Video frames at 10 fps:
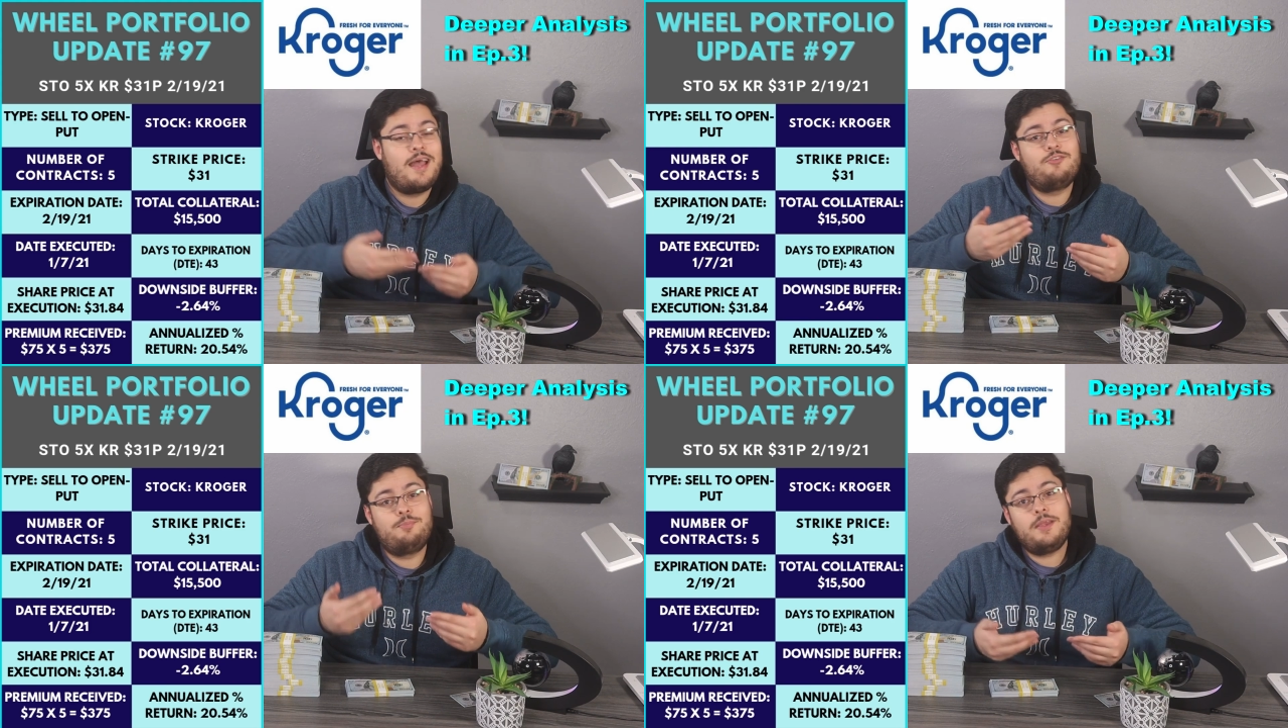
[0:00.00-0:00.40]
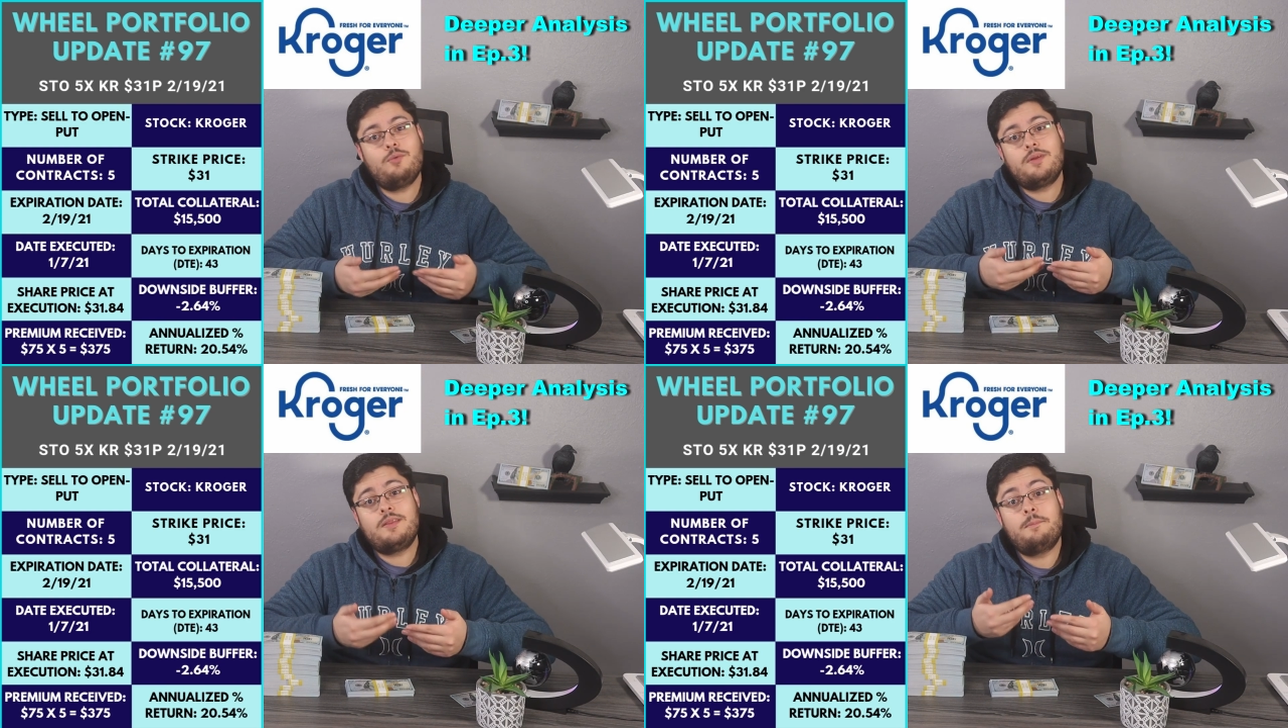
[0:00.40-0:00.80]
as being
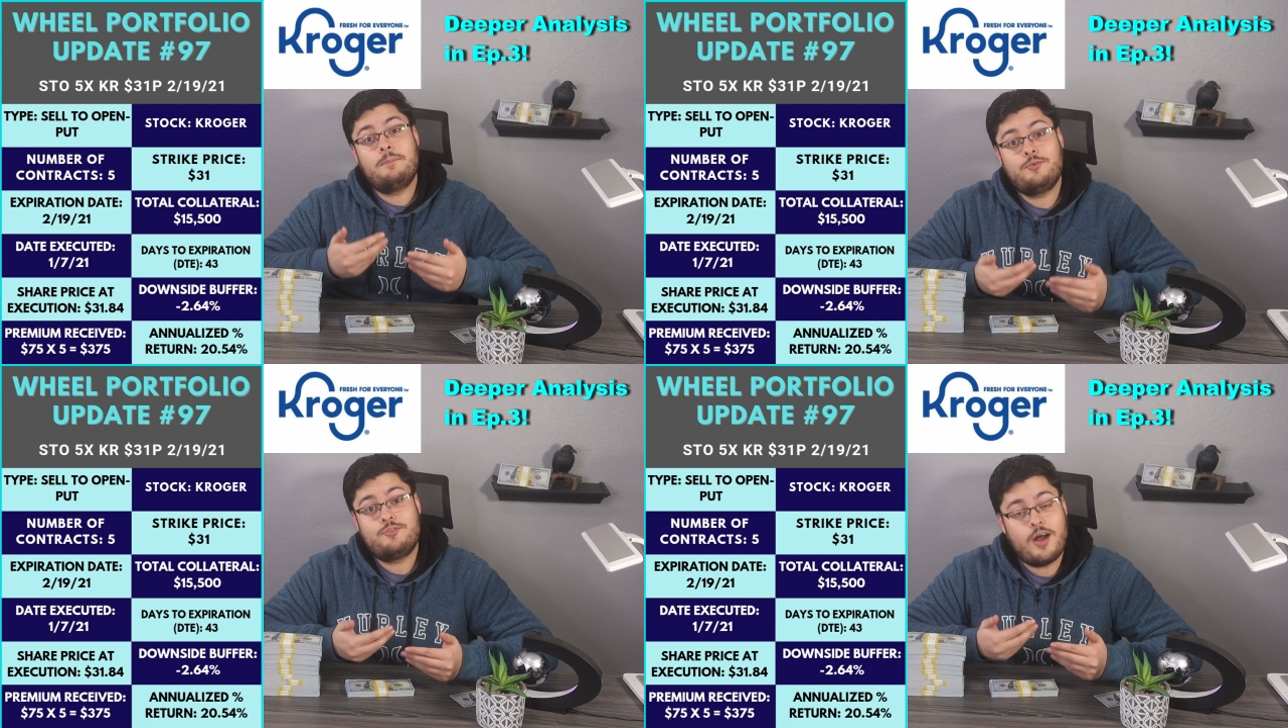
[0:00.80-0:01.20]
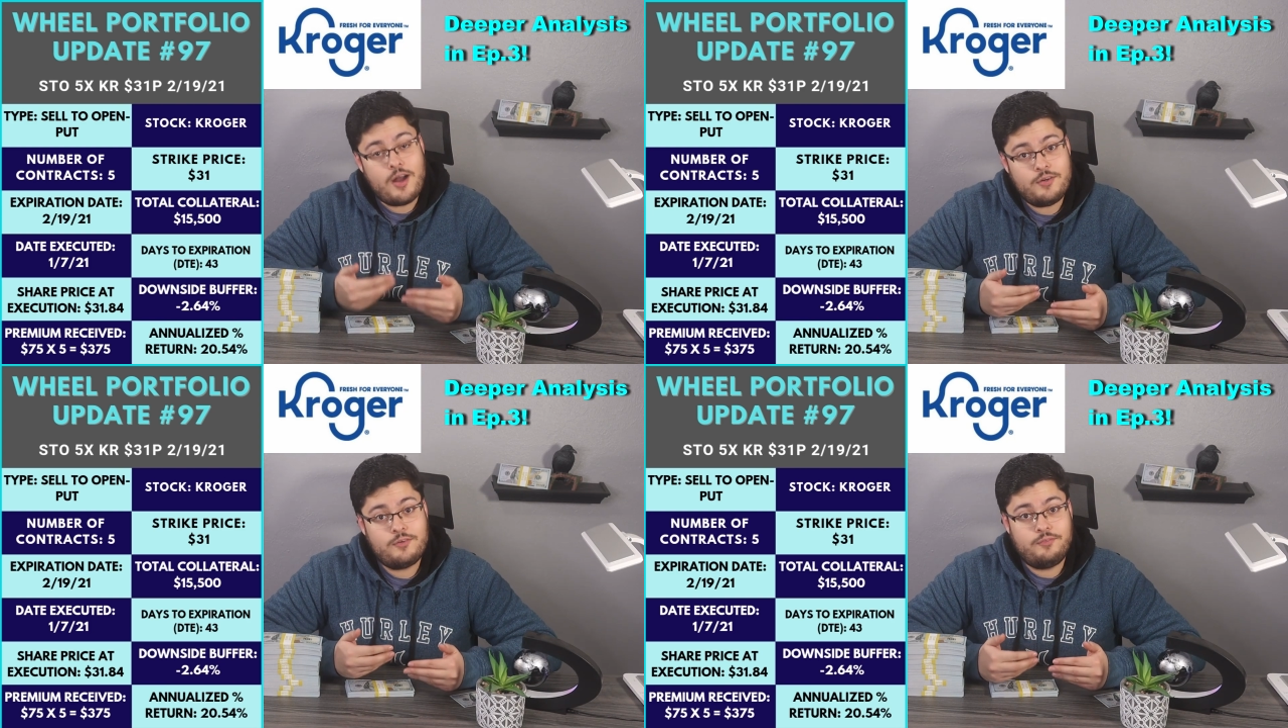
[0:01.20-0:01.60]
one of the most
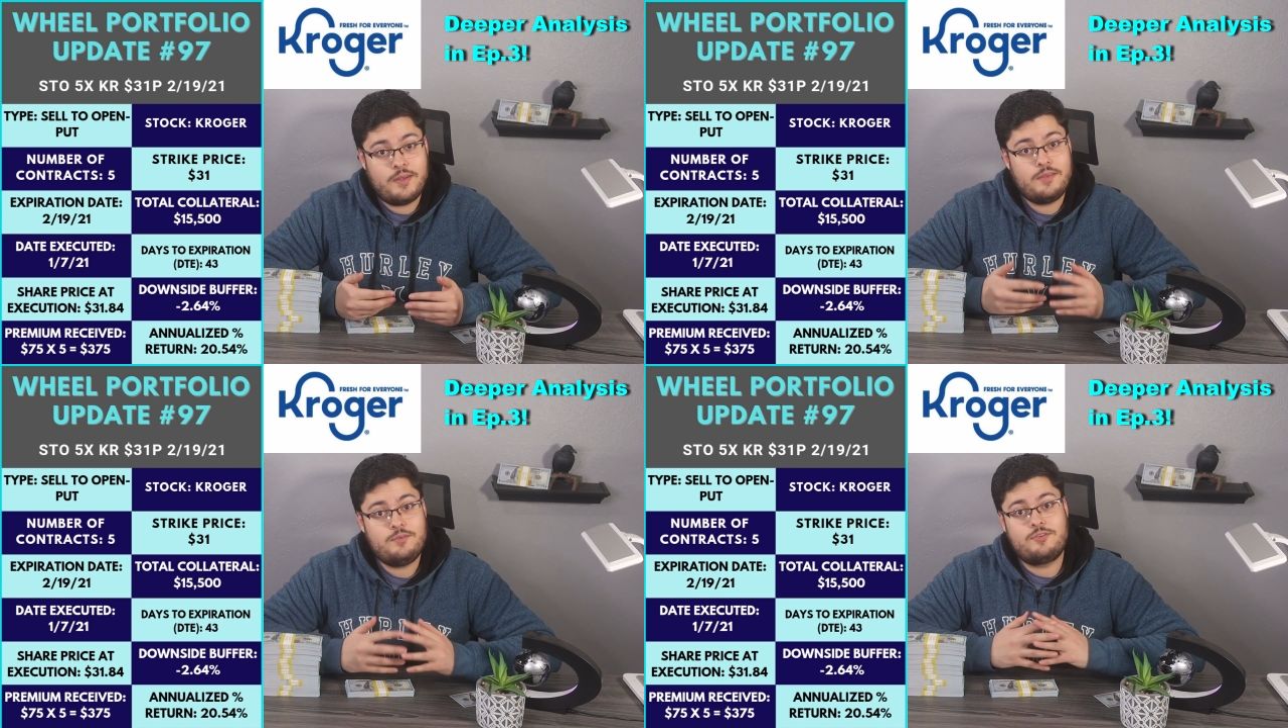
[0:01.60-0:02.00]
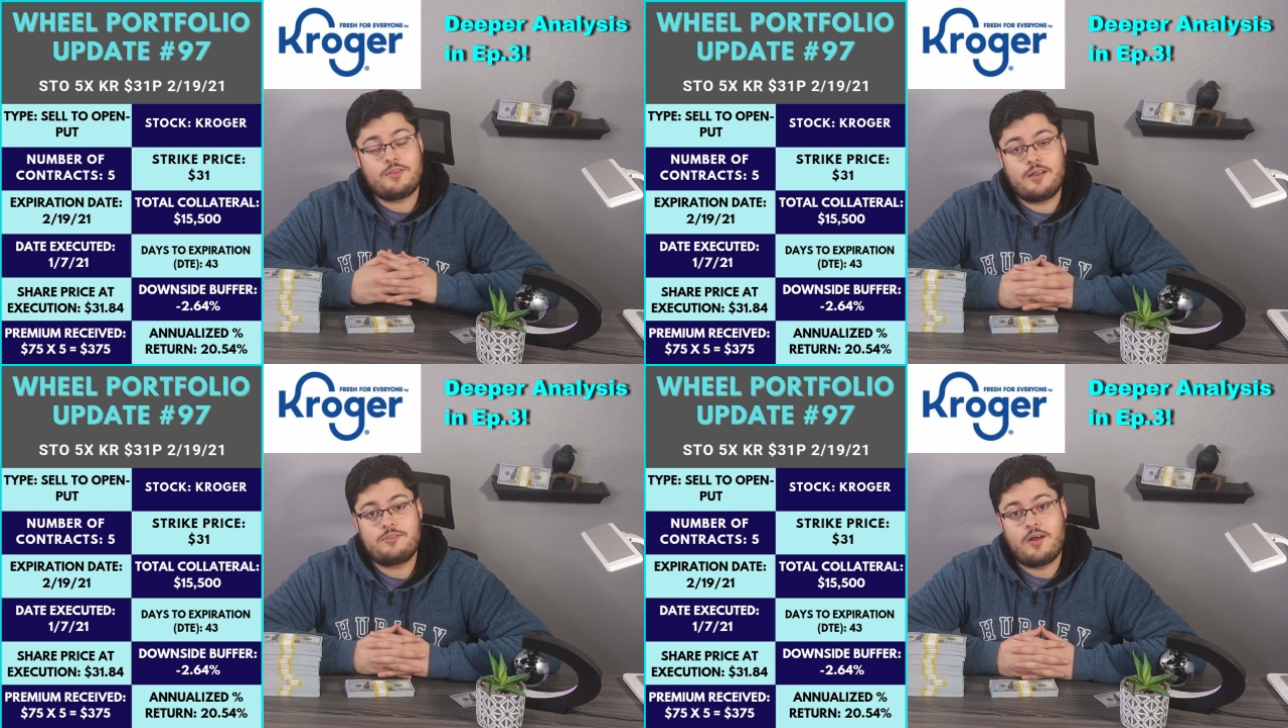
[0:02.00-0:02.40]
undervalued
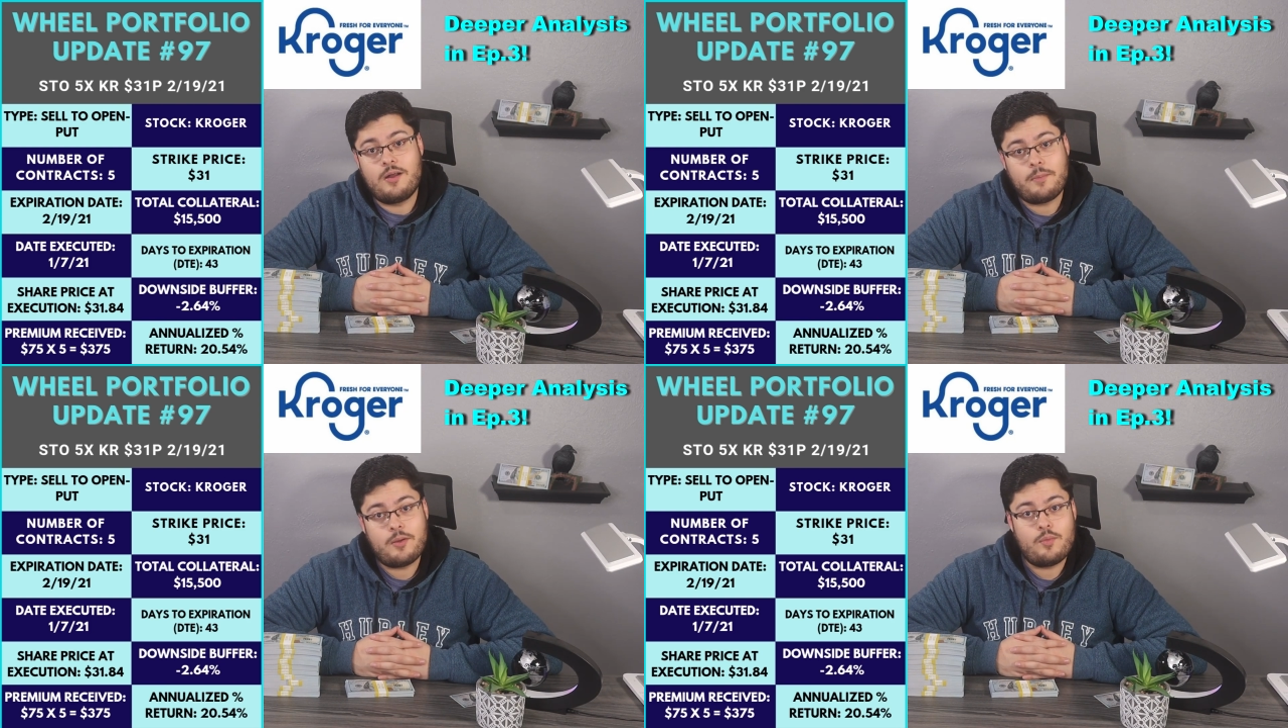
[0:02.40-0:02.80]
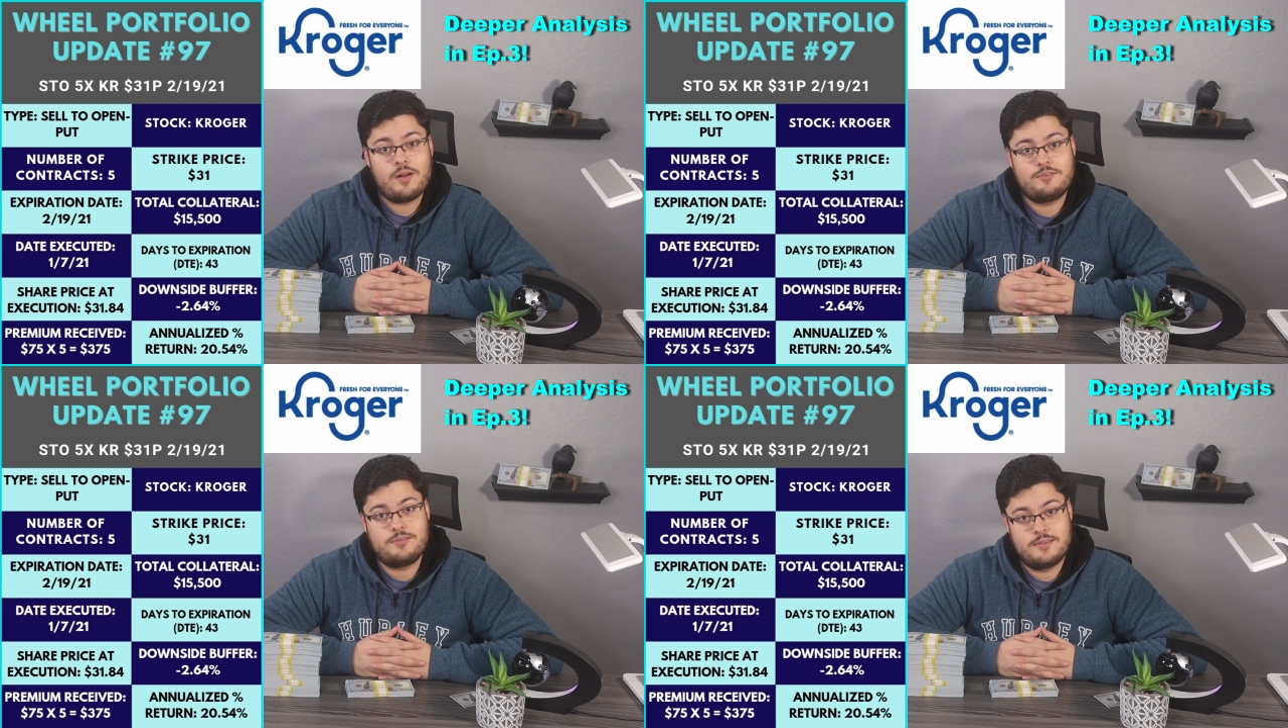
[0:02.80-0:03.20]
stocks on my
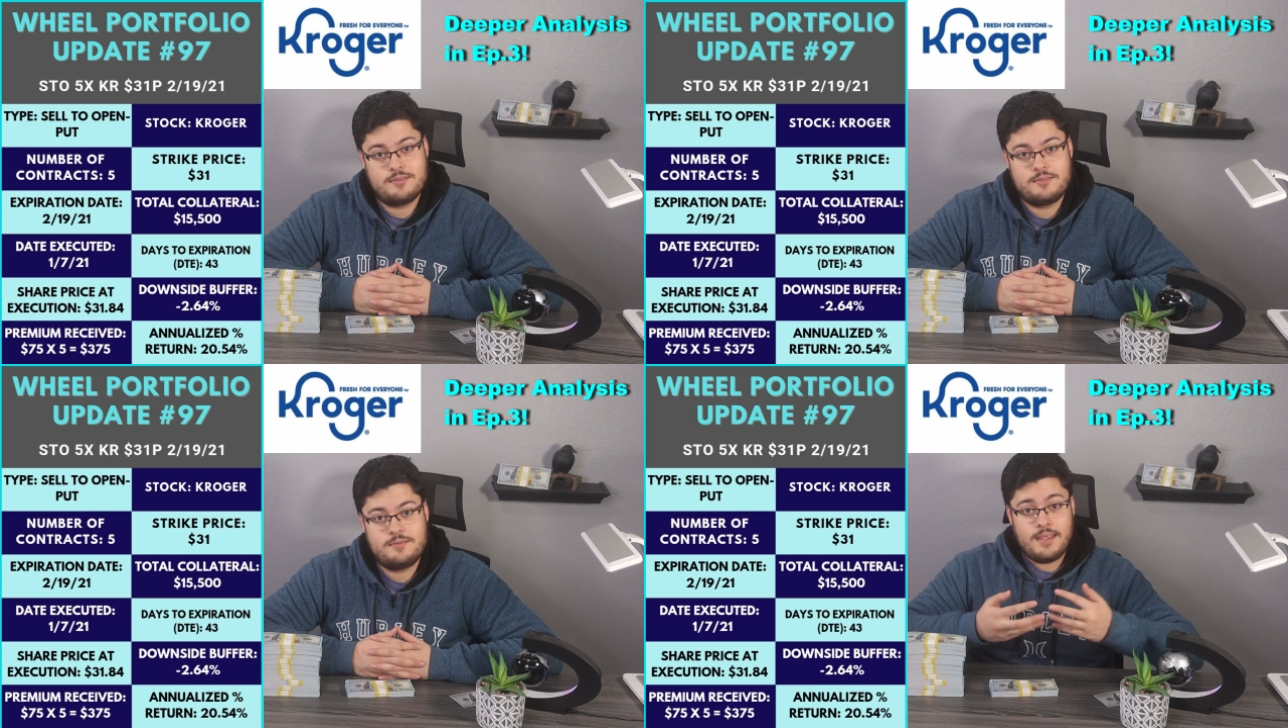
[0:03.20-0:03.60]
watch list.